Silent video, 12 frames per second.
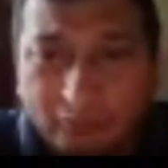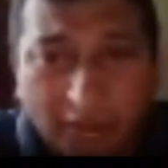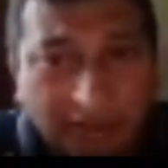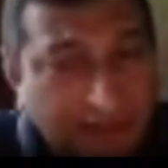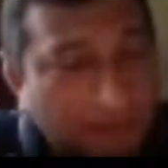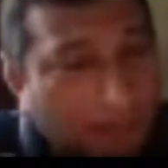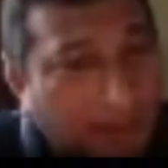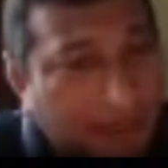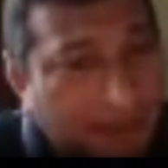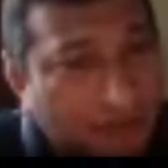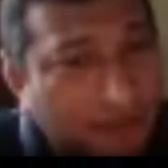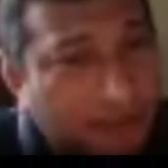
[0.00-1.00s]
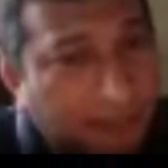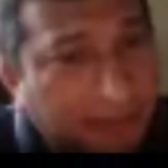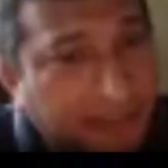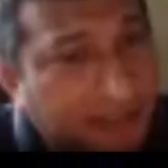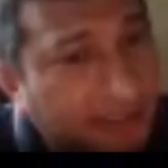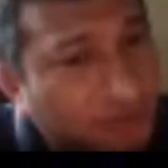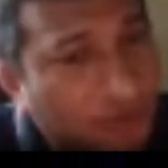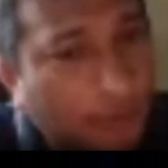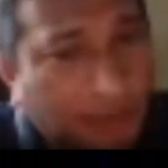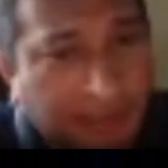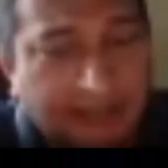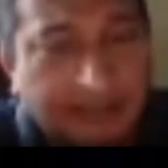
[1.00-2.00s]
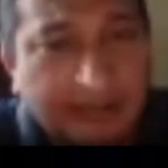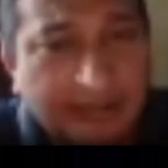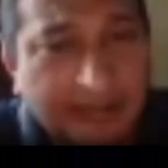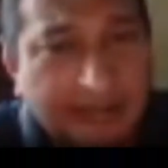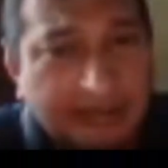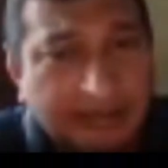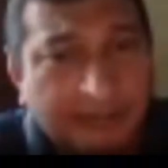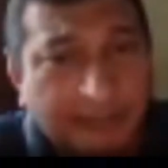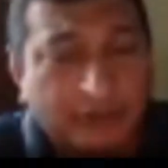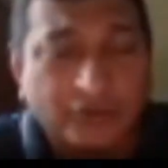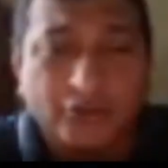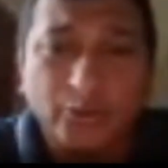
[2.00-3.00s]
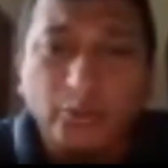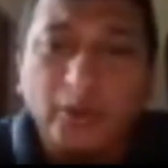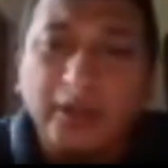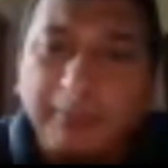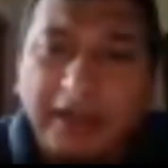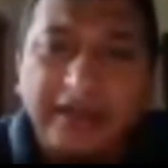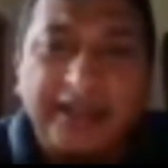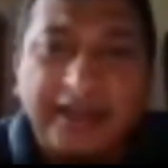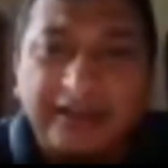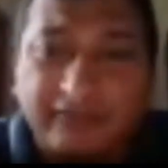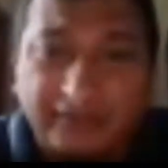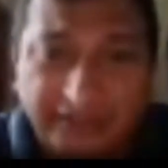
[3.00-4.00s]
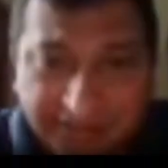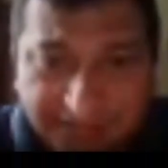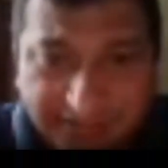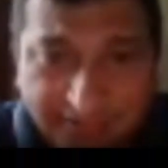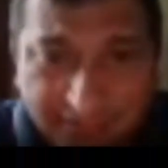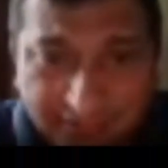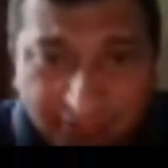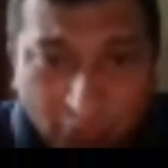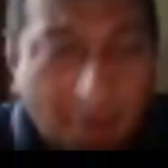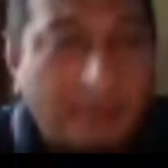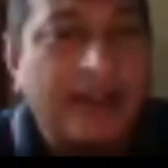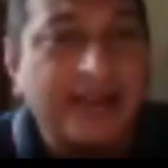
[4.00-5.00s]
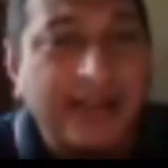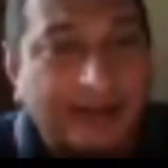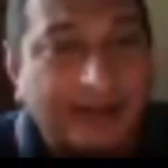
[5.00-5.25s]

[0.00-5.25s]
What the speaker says: what this financial intermediary is doing, because your money at risk, your money